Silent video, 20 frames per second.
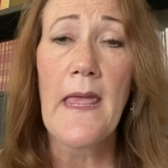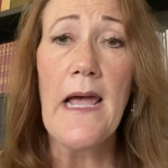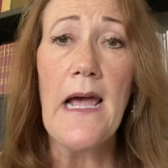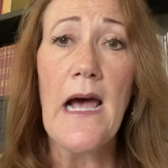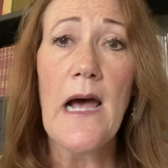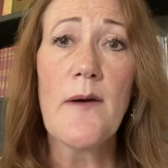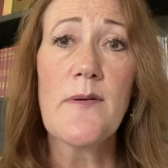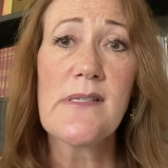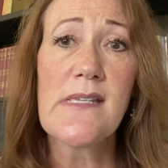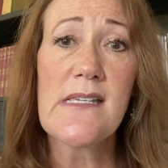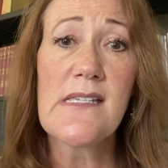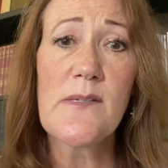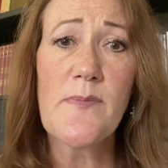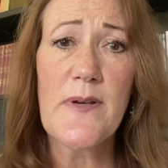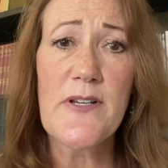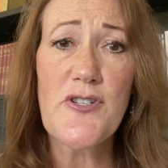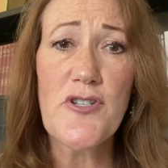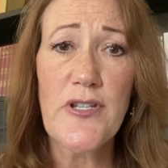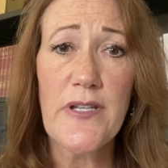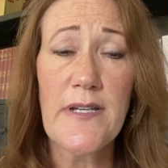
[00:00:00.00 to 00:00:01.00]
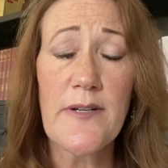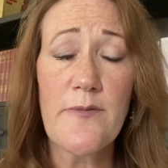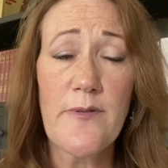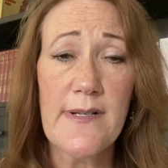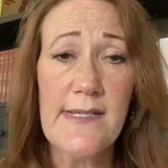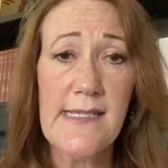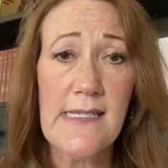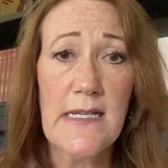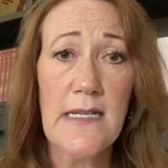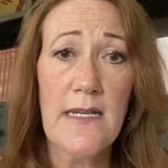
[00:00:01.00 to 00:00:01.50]
I was especially
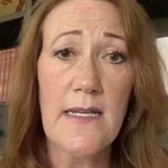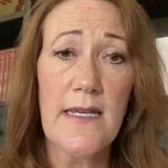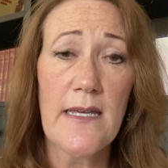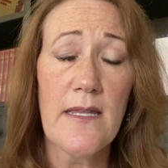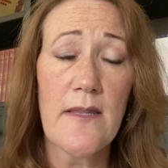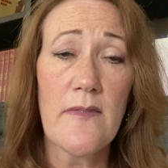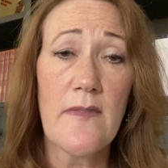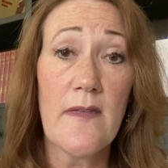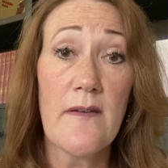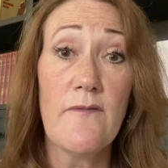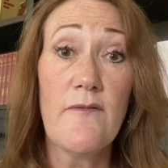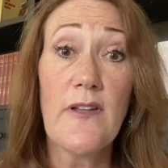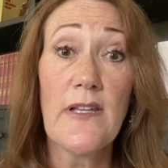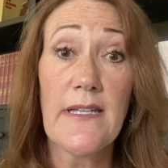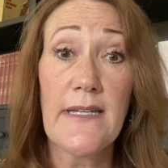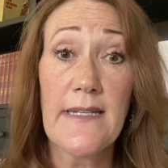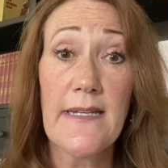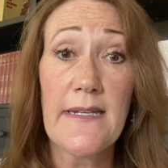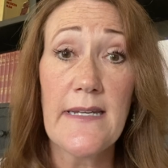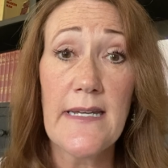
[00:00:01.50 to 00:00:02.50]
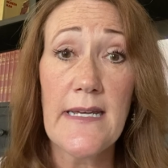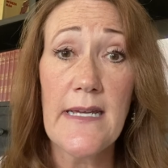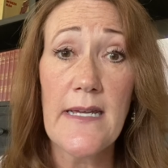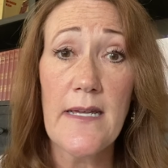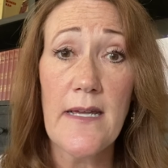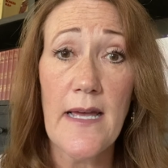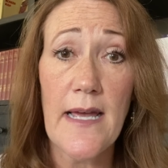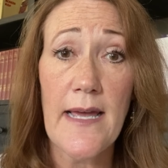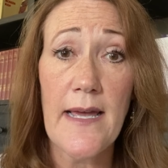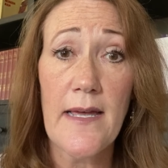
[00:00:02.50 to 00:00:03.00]
interested in the
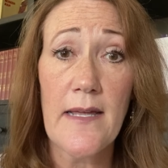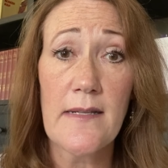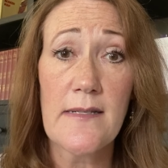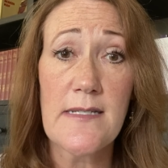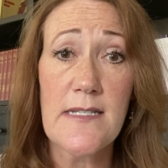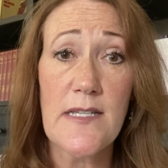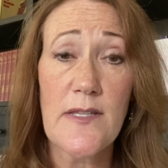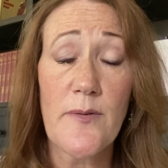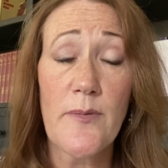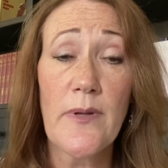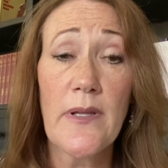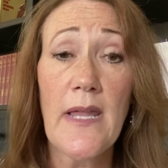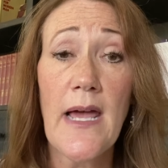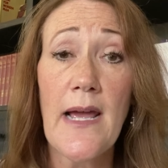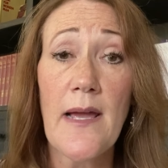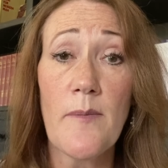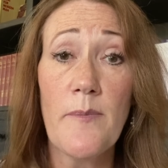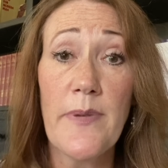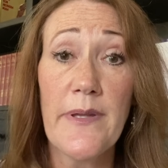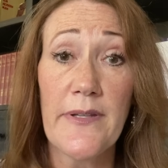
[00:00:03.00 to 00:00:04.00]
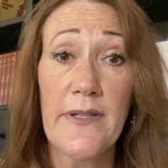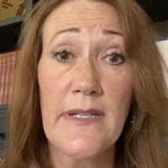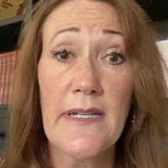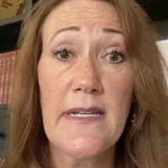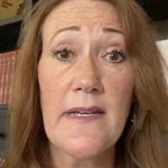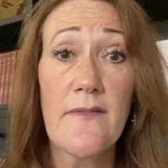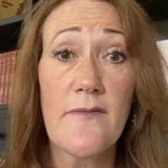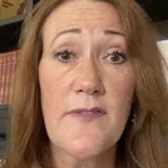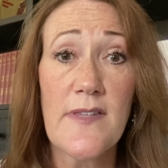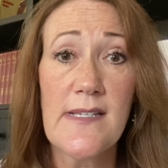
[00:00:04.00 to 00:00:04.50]
validity and the
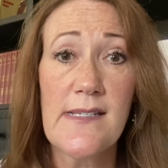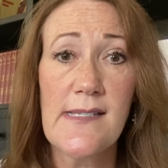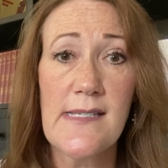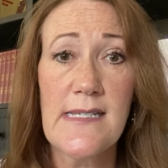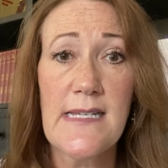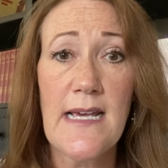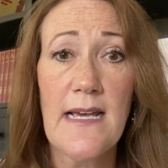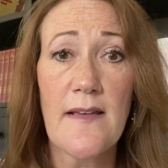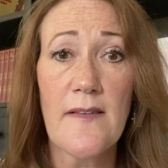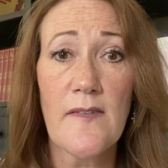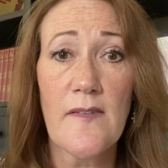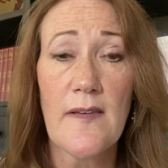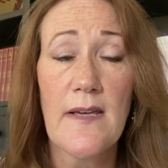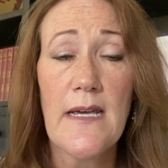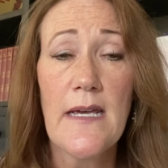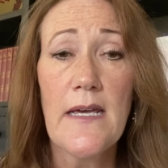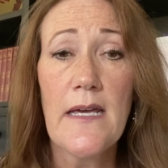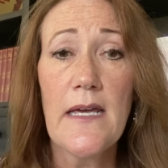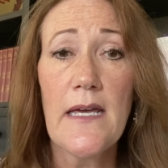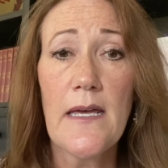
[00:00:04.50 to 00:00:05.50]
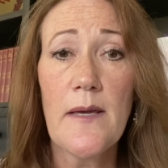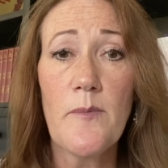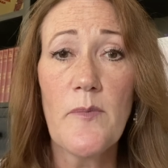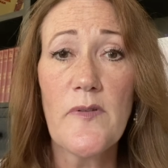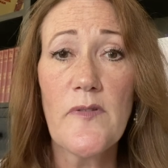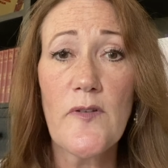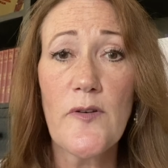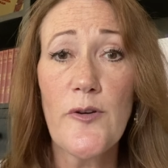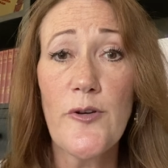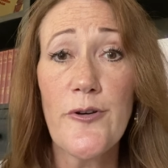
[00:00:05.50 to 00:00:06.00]
reliability of this test and
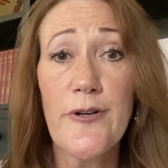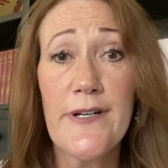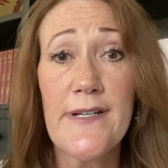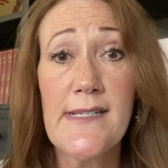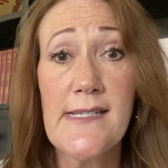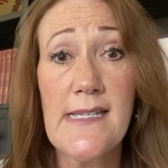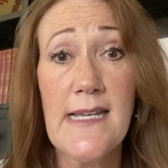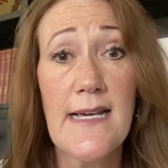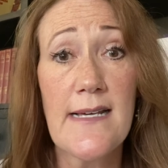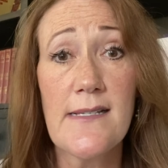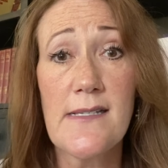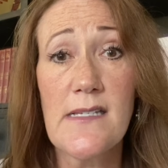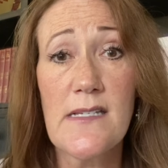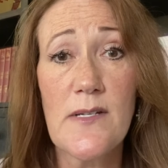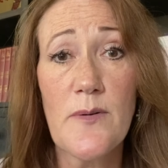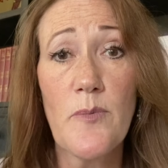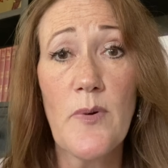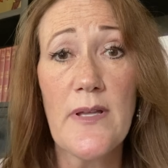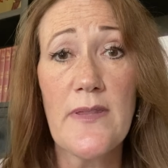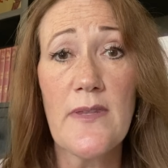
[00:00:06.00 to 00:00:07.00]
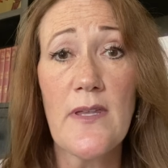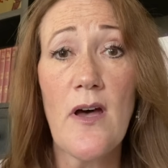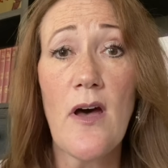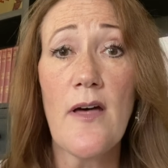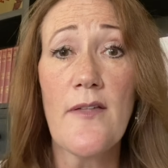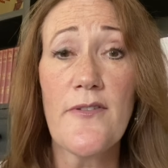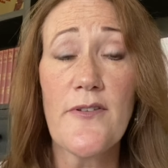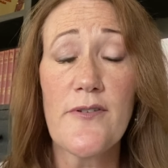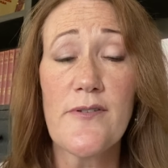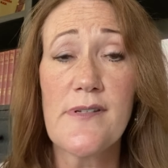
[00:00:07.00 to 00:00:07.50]
was curious as to what the
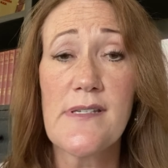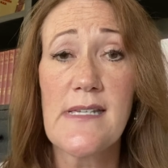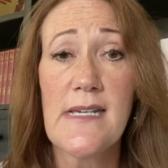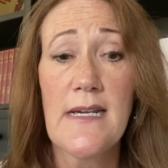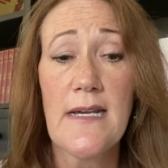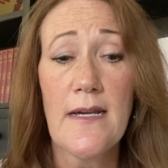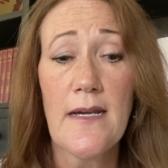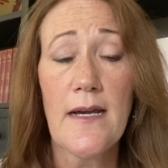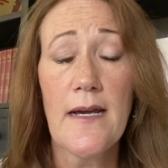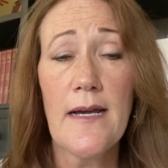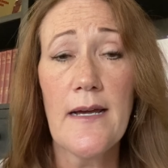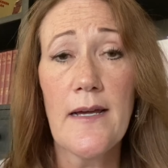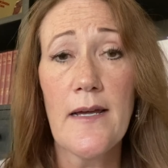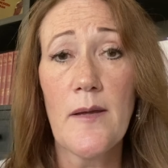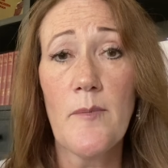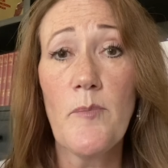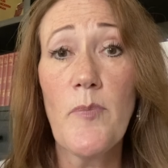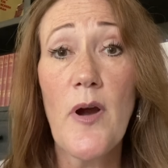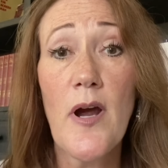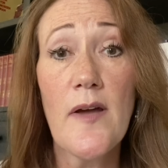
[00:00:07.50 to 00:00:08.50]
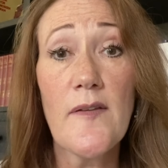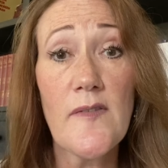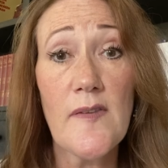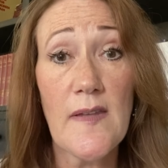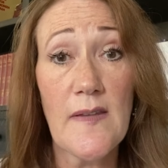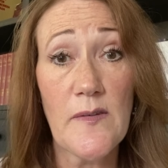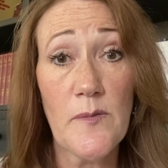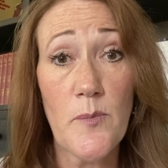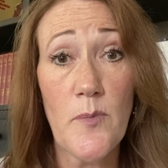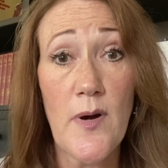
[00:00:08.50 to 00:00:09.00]
author's
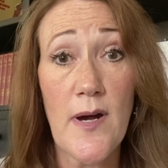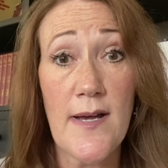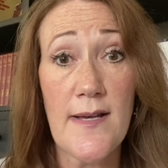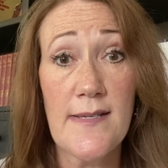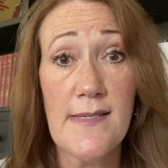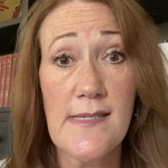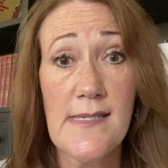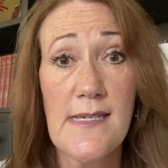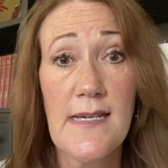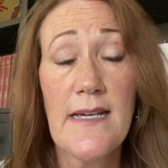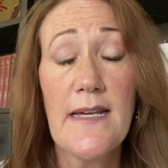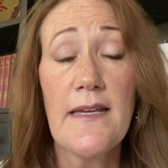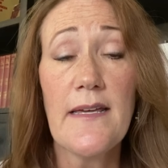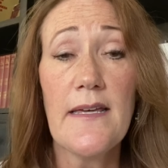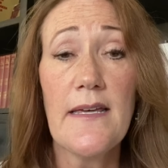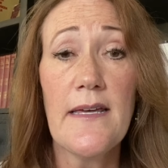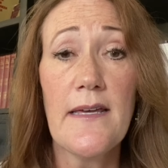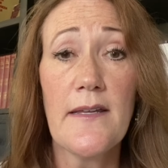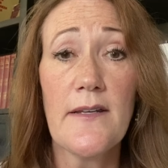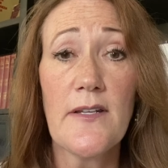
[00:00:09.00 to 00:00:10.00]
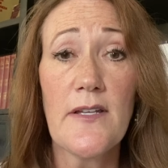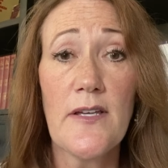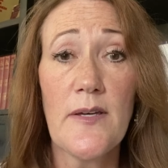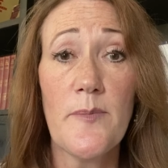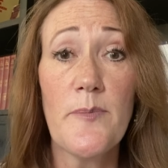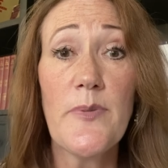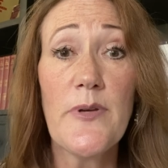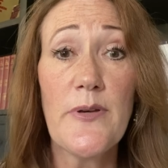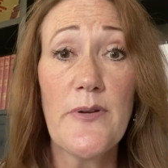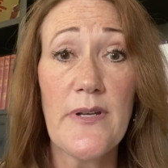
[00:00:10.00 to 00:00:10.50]
process was in
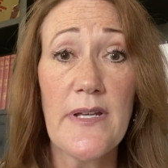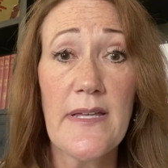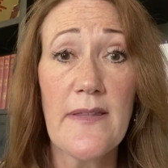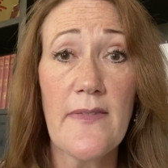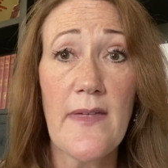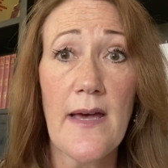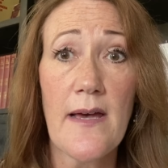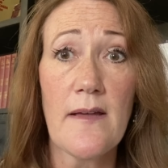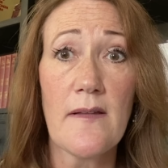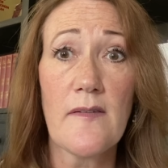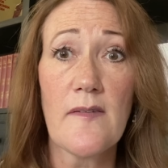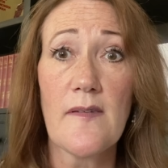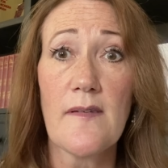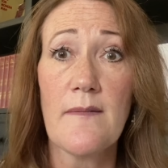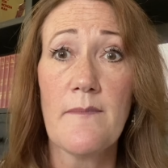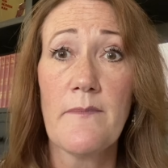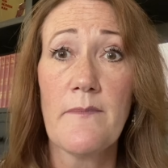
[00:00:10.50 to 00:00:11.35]
computing that.